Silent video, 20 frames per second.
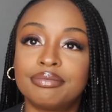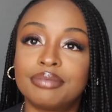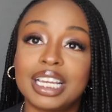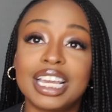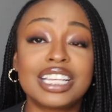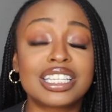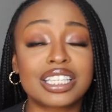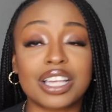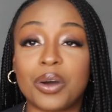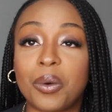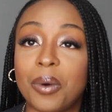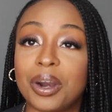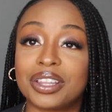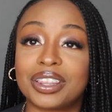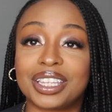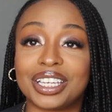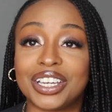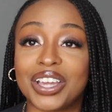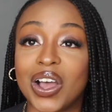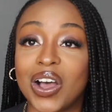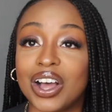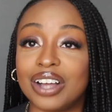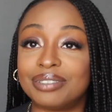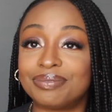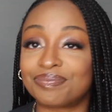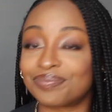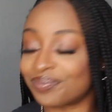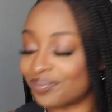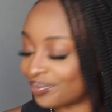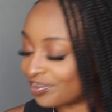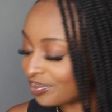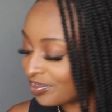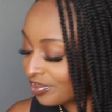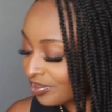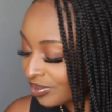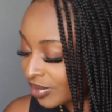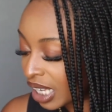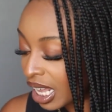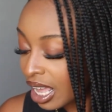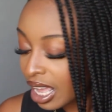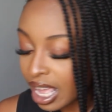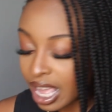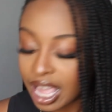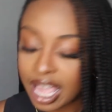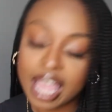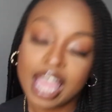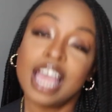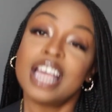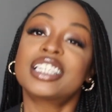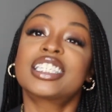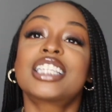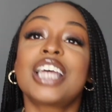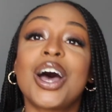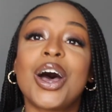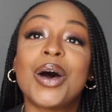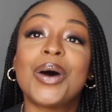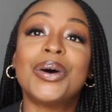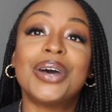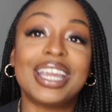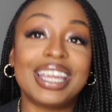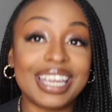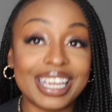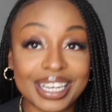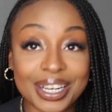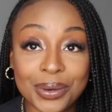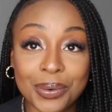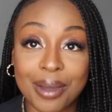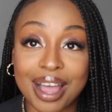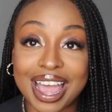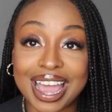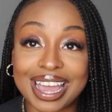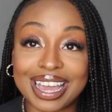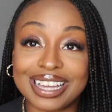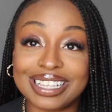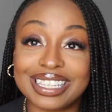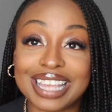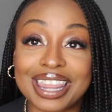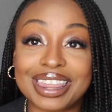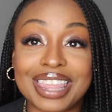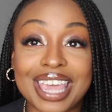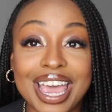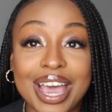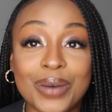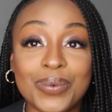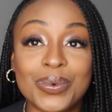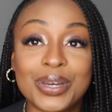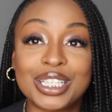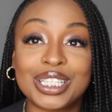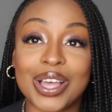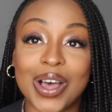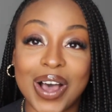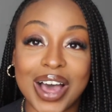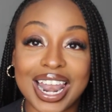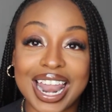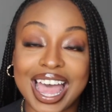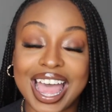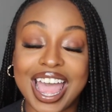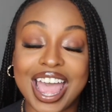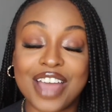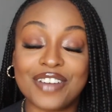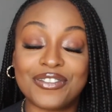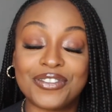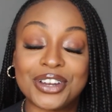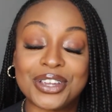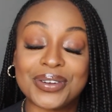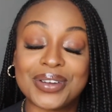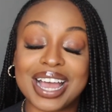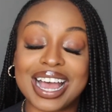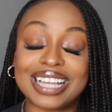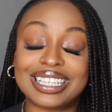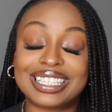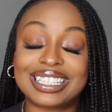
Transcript: it's so worth it, y'all. So anyways, that was all I had for you guys